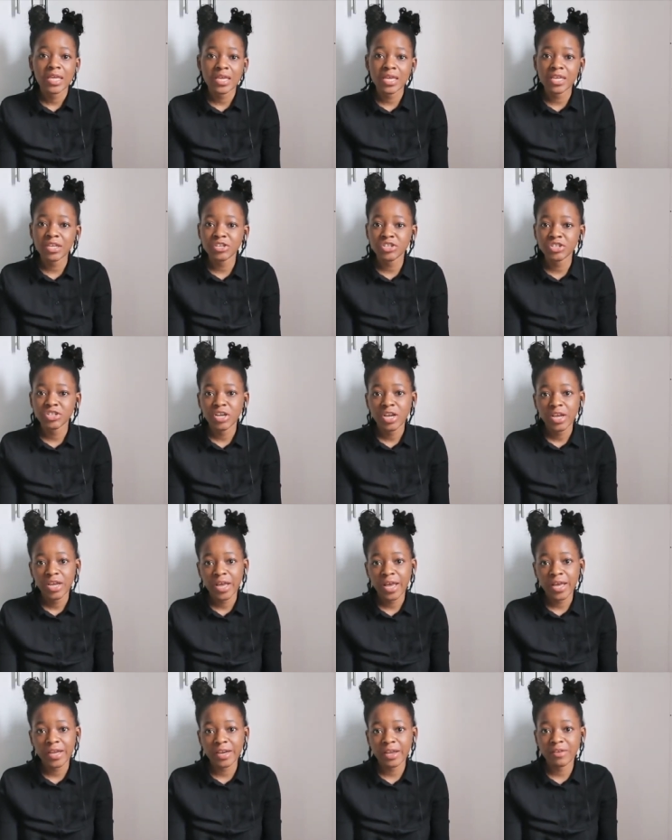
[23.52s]
each
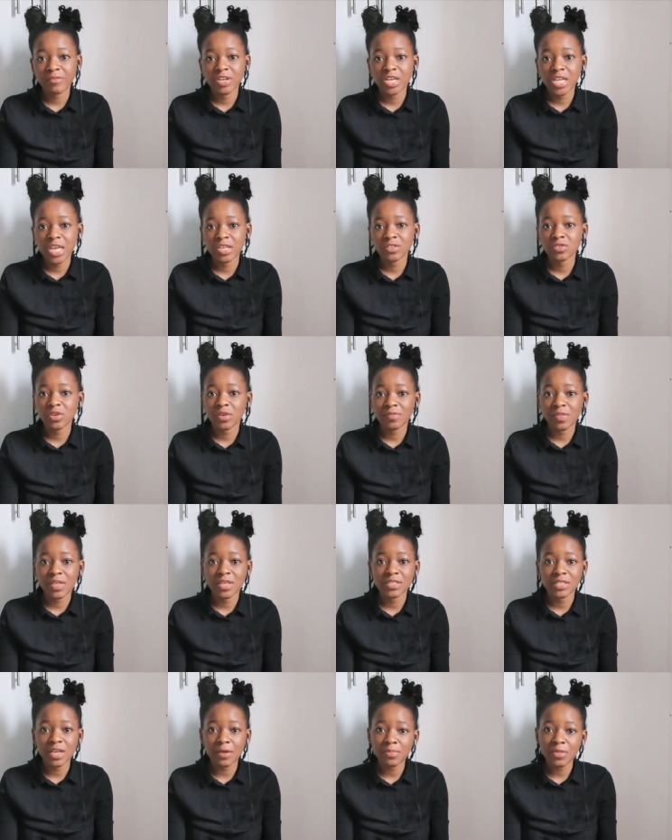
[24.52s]
and every day. So if
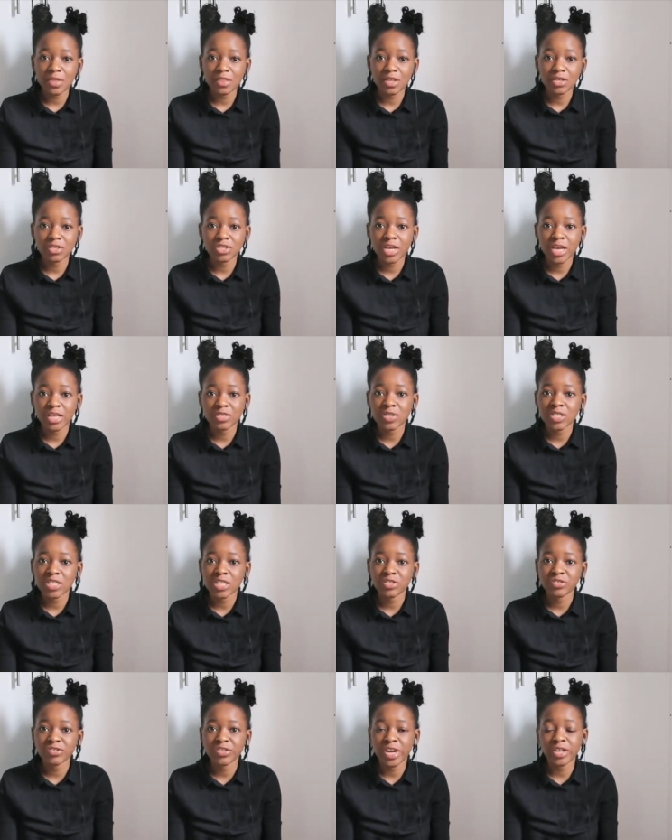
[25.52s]
there's something that you guys
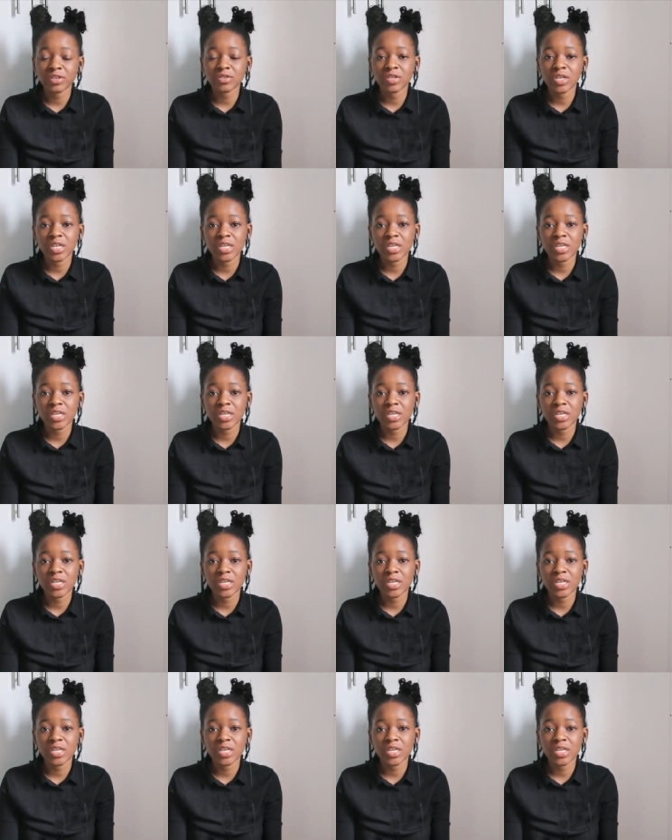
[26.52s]
want us to react to,